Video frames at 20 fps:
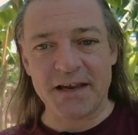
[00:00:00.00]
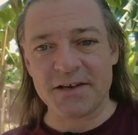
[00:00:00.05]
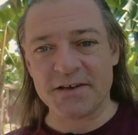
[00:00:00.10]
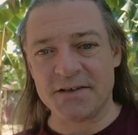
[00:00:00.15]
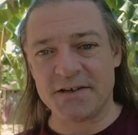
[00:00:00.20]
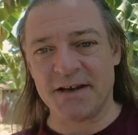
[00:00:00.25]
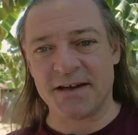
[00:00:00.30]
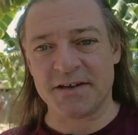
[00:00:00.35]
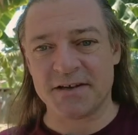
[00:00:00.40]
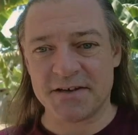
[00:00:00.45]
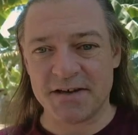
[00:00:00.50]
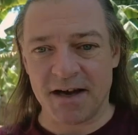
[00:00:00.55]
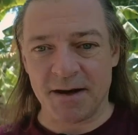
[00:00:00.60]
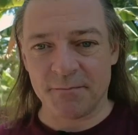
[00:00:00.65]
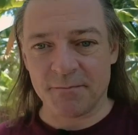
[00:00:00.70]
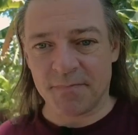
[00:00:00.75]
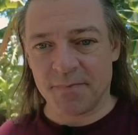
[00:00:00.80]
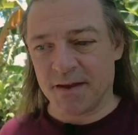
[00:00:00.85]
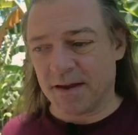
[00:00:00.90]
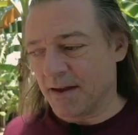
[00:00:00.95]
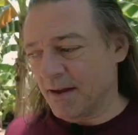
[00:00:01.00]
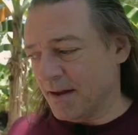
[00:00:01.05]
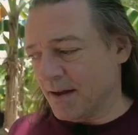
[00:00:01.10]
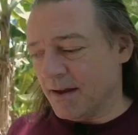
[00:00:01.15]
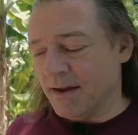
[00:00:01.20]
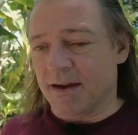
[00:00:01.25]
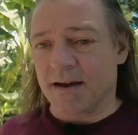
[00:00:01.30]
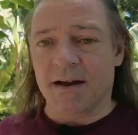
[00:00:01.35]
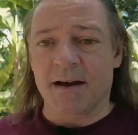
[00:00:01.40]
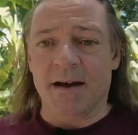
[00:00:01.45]
is that
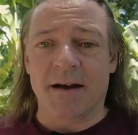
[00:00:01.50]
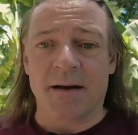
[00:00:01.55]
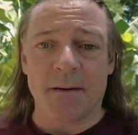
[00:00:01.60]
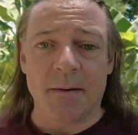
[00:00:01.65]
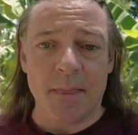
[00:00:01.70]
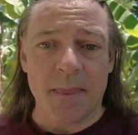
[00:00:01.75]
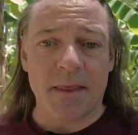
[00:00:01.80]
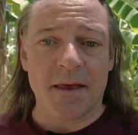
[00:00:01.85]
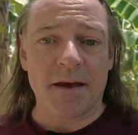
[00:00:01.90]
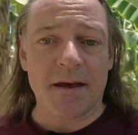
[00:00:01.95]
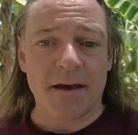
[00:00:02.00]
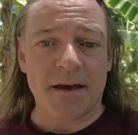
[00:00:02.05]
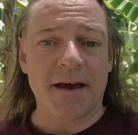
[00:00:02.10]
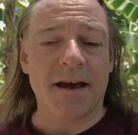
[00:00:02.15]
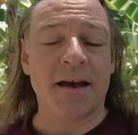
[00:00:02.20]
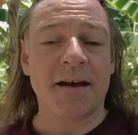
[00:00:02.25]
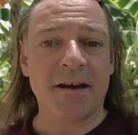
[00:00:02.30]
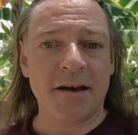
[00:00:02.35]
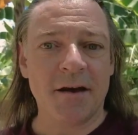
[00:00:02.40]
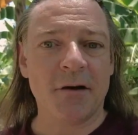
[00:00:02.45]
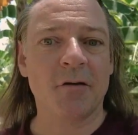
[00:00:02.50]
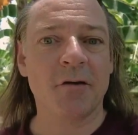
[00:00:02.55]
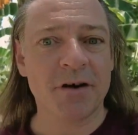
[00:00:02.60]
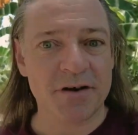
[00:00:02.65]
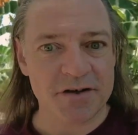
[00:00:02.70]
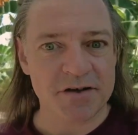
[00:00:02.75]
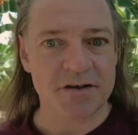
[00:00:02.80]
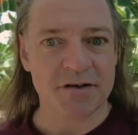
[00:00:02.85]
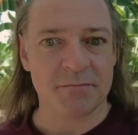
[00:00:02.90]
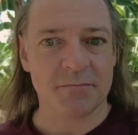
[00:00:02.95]
any
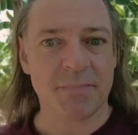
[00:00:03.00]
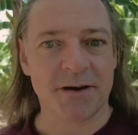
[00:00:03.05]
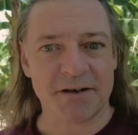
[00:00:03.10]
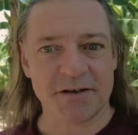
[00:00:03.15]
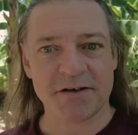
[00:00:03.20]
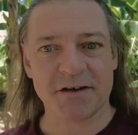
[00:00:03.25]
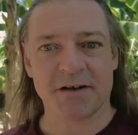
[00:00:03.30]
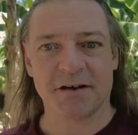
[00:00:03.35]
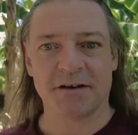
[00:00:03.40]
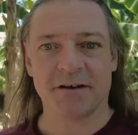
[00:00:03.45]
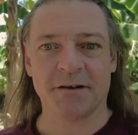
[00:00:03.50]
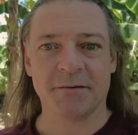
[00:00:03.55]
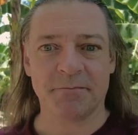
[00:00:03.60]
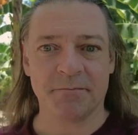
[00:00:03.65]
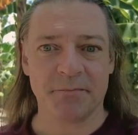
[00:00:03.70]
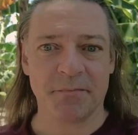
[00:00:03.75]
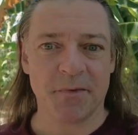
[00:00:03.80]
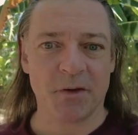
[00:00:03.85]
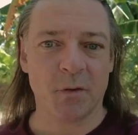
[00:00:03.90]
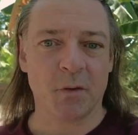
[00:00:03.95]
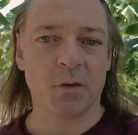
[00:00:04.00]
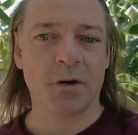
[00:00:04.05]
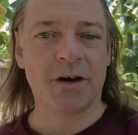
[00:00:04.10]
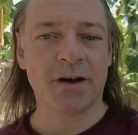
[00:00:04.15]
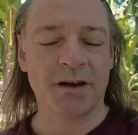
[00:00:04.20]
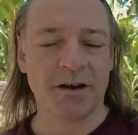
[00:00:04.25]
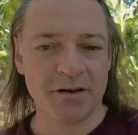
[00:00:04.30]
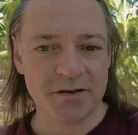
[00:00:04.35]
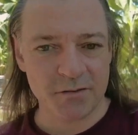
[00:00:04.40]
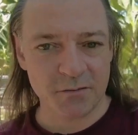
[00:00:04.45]
criticism, basically, or
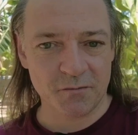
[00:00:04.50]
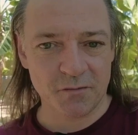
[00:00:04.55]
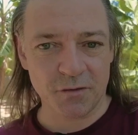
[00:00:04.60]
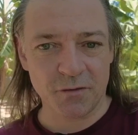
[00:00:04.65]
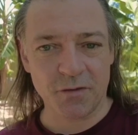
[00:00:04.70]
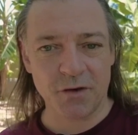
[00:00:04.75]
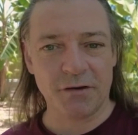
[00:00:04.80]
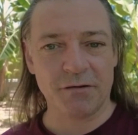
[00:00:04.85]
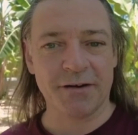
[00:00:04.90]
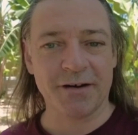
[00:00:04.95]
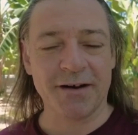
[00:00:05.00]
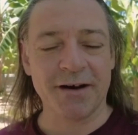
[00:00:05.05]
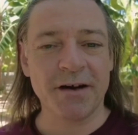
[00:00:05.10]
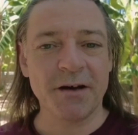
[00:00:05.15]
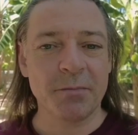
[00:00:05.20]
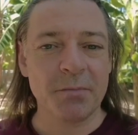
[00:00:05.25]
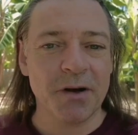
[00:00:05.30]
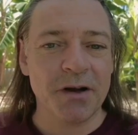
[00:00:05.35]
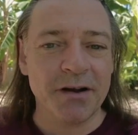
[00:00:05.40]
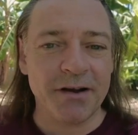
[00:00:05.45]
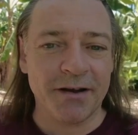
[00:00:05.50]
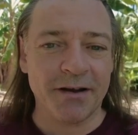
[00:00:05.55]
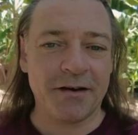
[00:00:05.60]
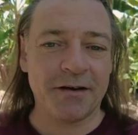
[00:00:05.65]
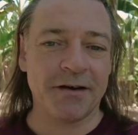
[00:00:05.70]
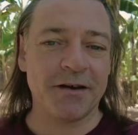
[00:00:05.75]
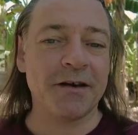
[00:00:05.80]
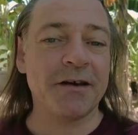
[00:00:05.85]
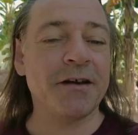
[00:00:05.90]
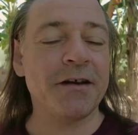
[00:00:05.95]
any sort of referring, any
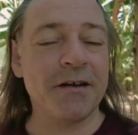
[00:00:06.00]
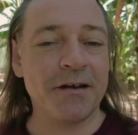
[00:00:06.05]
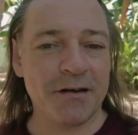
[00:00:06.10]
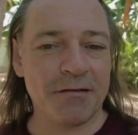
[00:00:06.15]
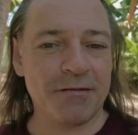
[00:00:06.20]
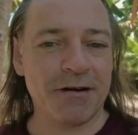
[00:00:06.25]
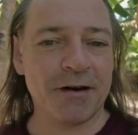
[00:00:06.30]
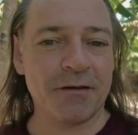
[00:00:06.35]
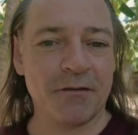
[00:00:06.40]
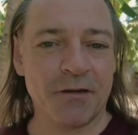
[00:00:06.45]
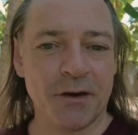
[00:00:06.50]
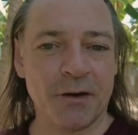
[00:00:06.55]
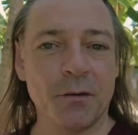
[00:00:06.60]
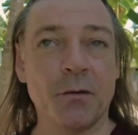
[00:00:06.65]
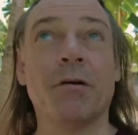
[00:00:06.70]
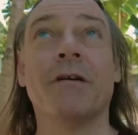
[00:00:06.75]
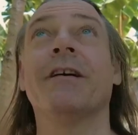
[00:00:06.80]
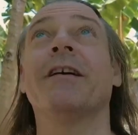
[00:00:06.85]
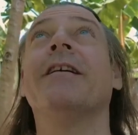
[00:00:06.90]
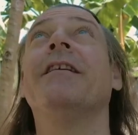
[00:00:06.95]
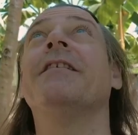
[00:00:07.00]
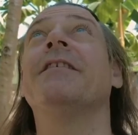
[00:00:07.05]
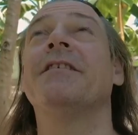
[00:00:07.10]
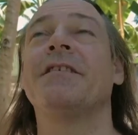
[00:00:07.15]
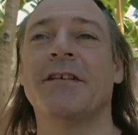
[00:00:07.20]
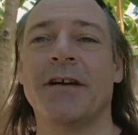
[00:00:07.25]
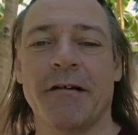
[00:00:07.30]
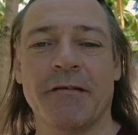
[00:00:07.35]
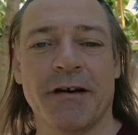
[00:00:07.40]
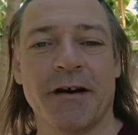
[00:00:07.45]
politically incorrect view or any
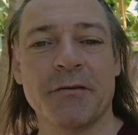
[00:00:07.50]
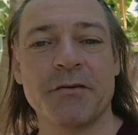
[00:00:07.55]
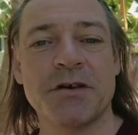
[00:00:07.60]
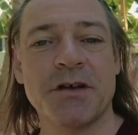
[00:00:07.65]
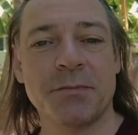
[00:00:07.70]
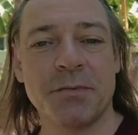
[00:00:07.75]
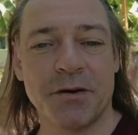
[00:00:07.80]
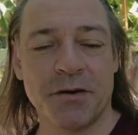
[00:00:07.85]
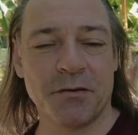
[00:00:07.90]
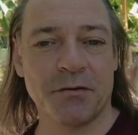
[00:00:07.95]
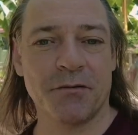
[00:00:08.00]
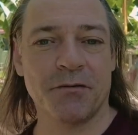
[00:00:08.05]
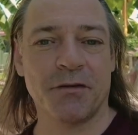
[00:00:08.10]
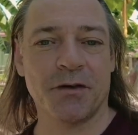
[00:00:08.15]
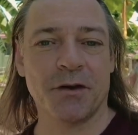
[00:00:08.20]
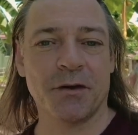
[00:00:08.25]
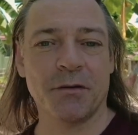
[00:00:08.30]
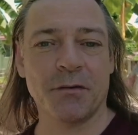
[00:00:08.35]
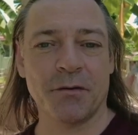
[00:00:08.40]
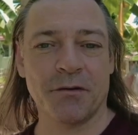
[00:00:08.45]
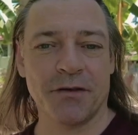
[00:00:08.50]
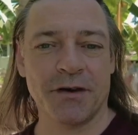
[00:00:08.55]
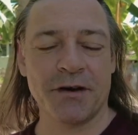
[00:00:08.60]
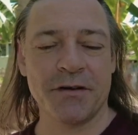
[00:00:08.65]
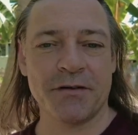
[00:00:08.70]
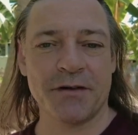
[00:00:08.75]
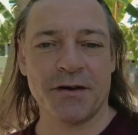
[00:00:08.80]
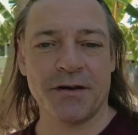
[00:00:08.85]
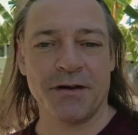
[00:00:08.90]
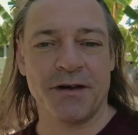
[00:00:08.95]
stereotypical view of
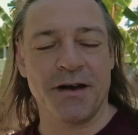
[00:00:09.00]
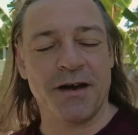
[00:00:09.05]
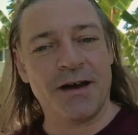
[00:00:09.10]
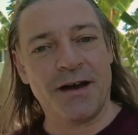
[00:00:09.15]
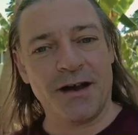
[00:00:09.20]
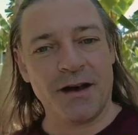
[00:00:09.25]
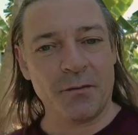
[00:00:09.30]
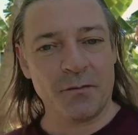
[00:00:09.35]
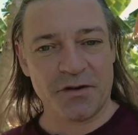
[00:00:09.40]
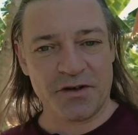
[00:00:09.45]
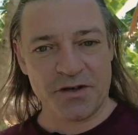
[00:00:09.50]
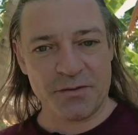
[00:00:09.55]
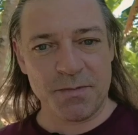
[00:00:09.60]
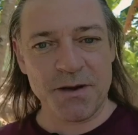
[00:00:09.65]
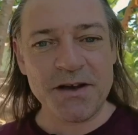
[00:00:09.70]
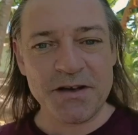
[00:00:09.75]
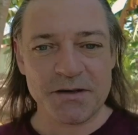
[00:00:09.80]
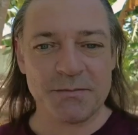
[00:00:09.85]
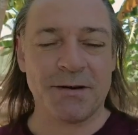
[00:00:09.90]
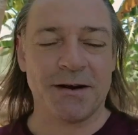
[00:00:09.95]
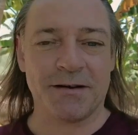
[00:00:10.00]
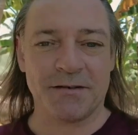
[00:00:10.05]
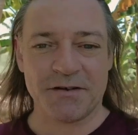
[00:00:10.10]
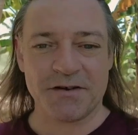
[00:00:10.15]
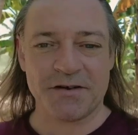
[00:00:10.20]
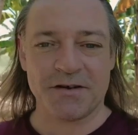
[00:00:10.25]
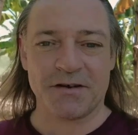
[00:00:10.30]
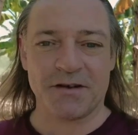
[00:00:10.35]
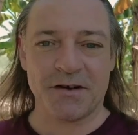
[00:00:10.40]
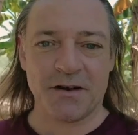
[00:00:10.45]
anything, anyone speaks about
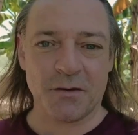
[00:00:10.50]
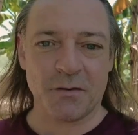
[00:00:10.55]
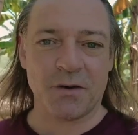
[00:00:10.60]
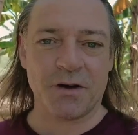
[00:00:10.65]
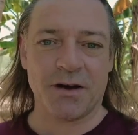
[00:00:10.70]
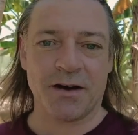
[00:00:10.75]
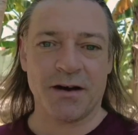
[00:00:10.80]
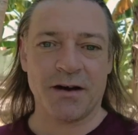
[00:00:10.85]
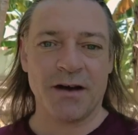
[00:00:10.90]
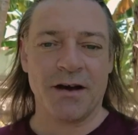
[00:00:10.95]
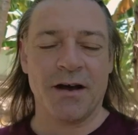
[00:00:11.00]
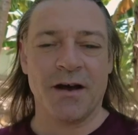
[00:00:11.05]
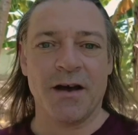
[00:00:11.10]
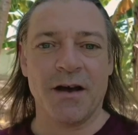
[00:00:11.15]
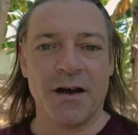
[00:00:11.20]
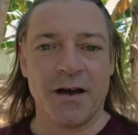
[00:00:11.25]
this in the UK,